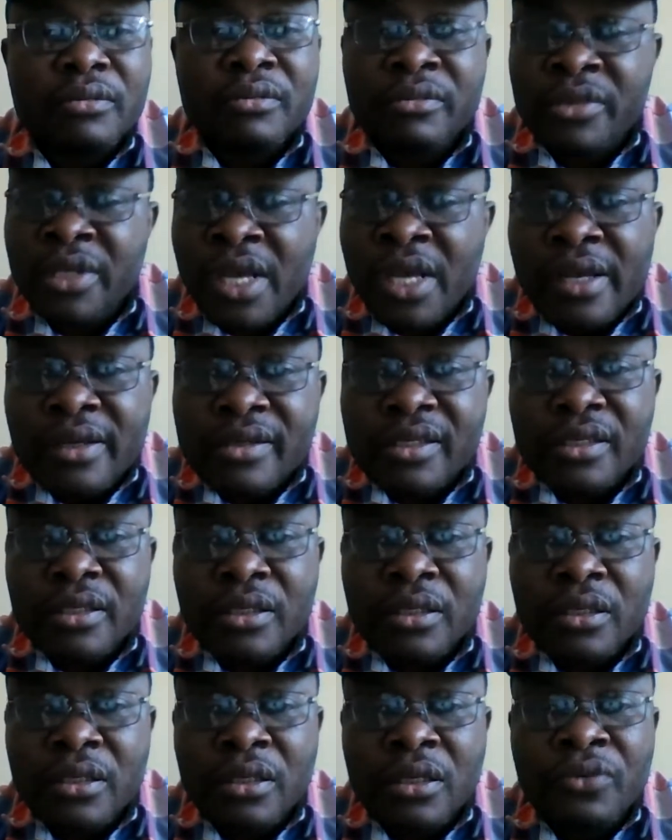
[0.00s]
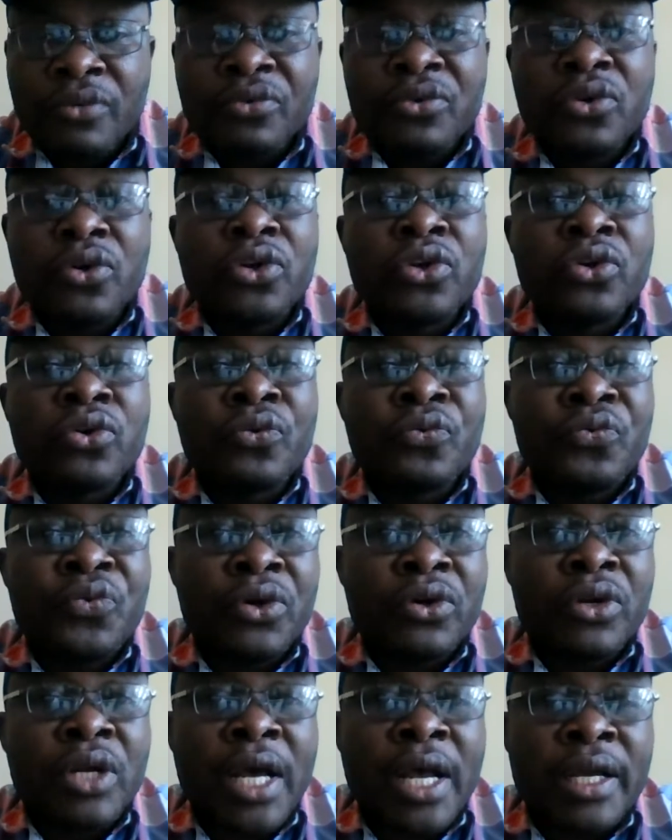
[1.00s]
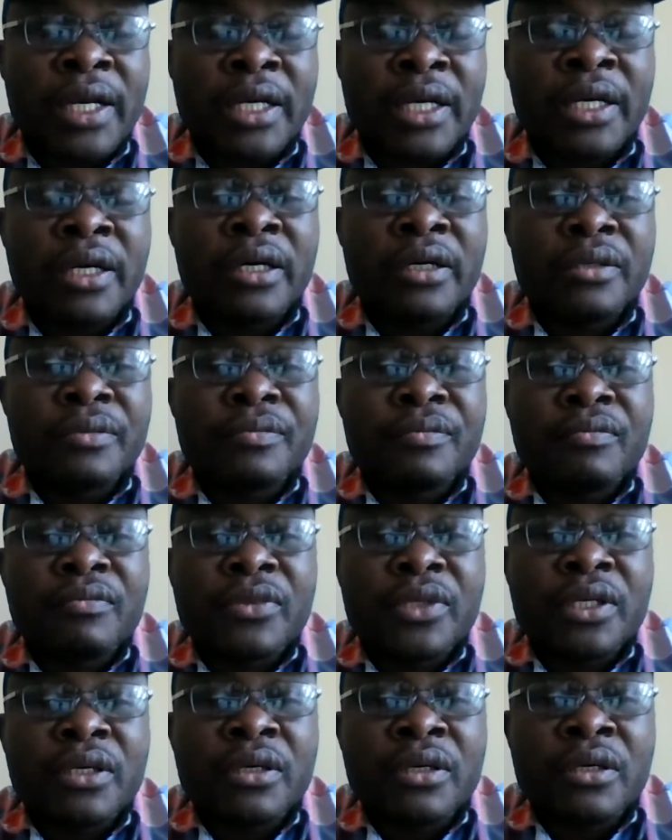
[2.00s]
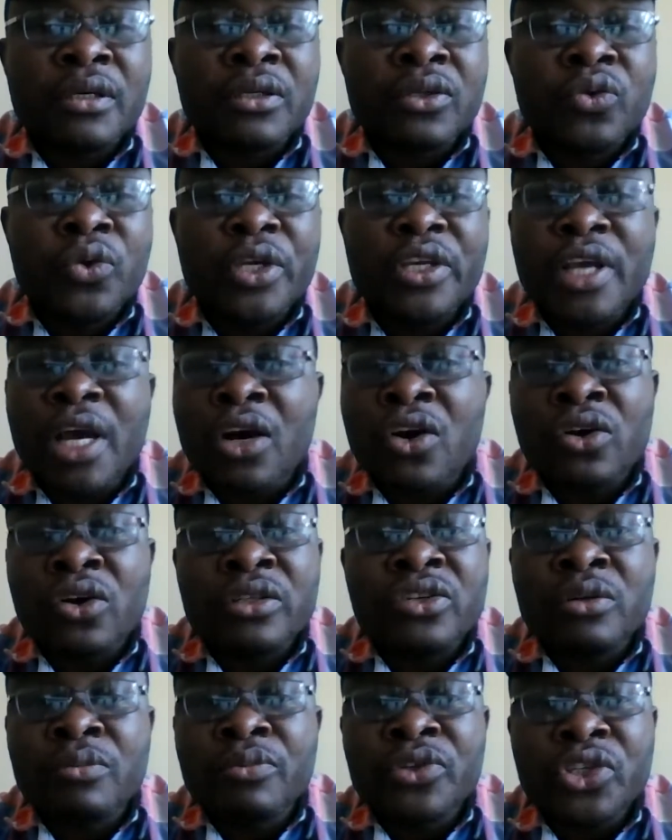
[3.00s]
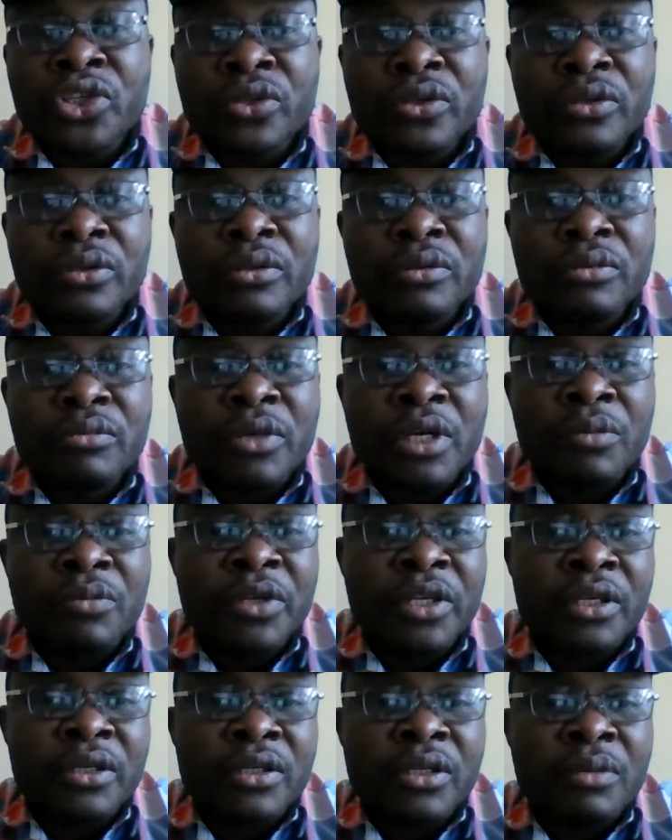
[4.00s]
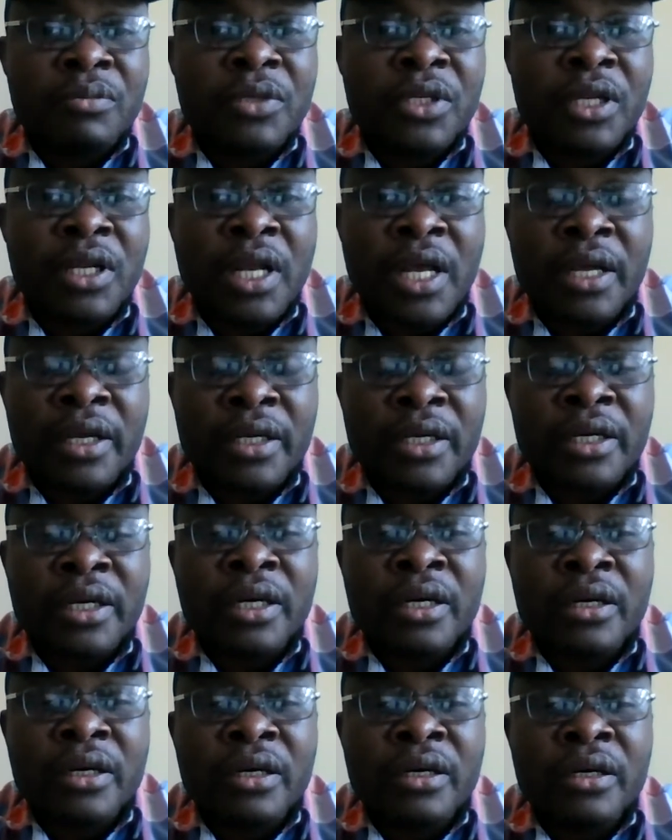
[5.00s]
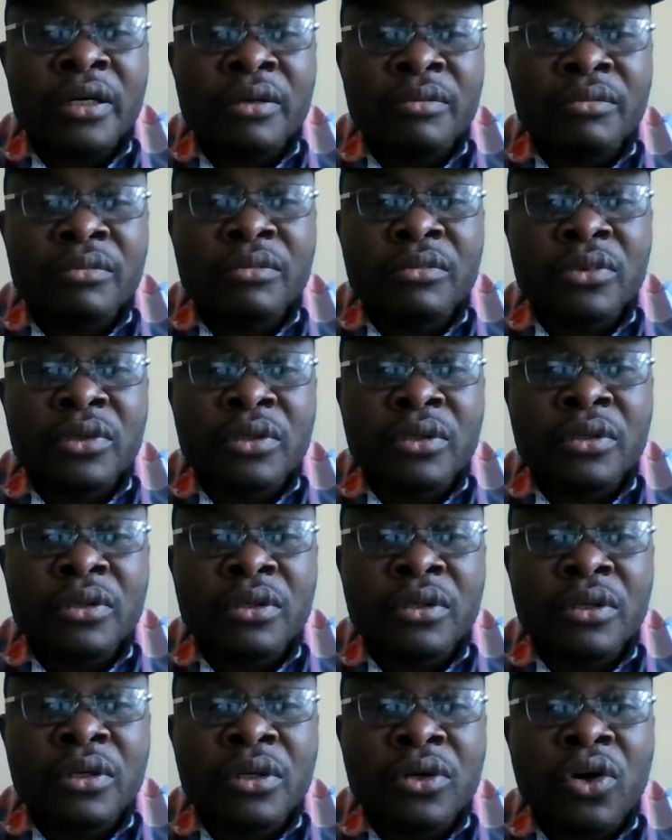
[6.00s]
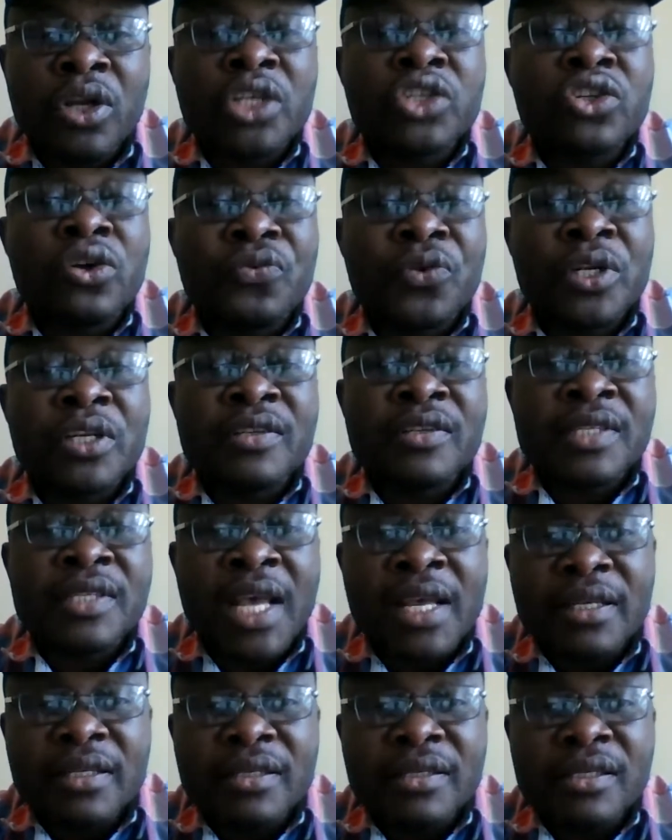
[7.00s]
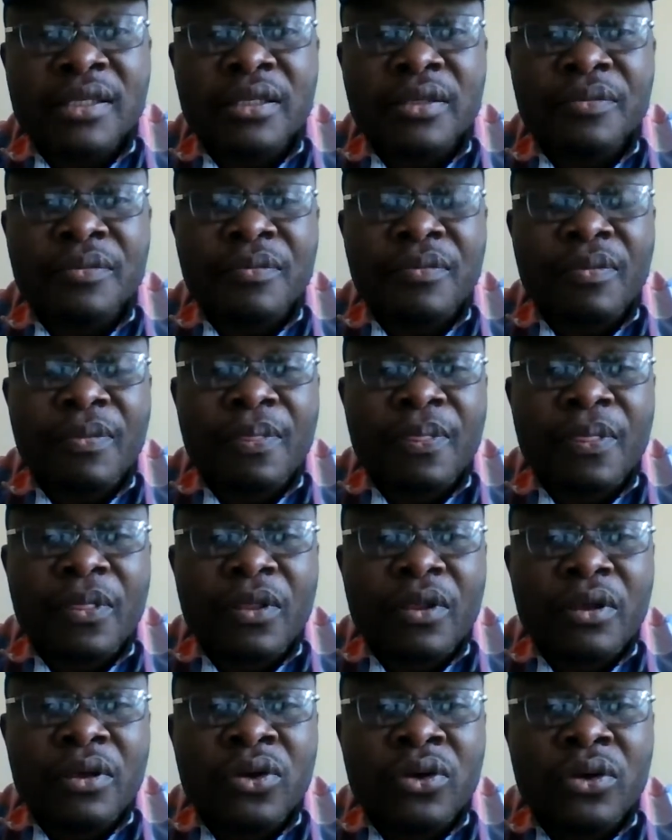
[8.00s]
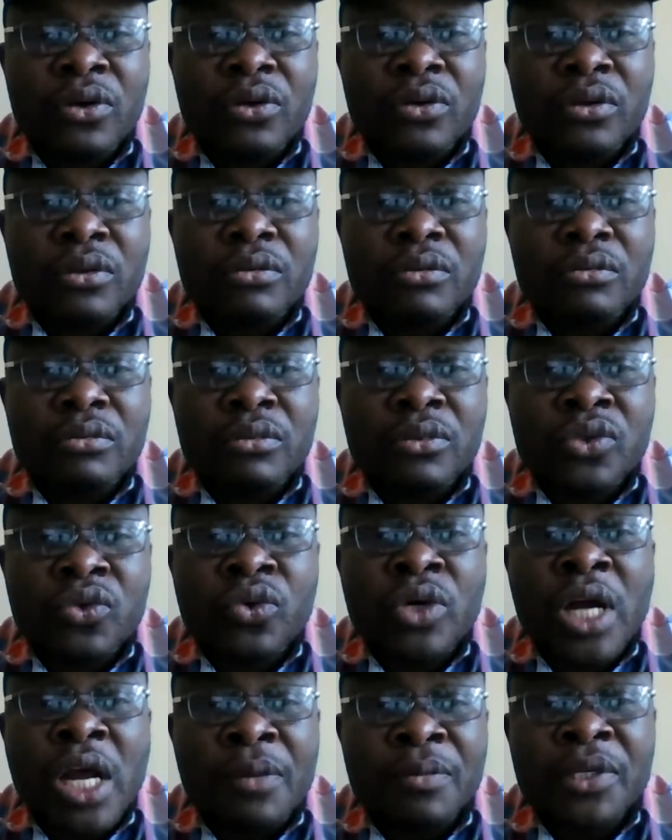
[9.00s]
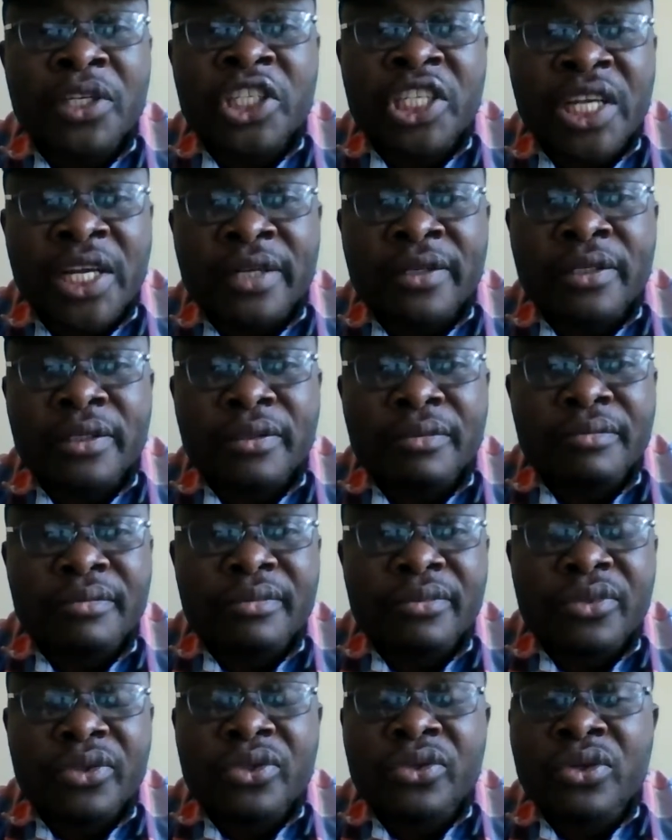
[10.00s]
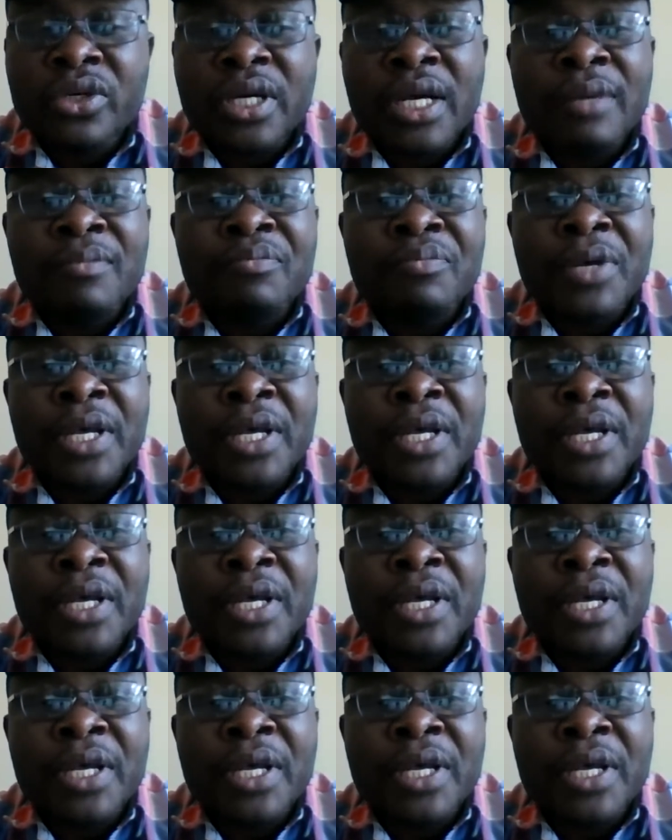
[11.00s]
Yes, even though you feel like doing your contribution, maybe something like collection for the saints, to help the church, you can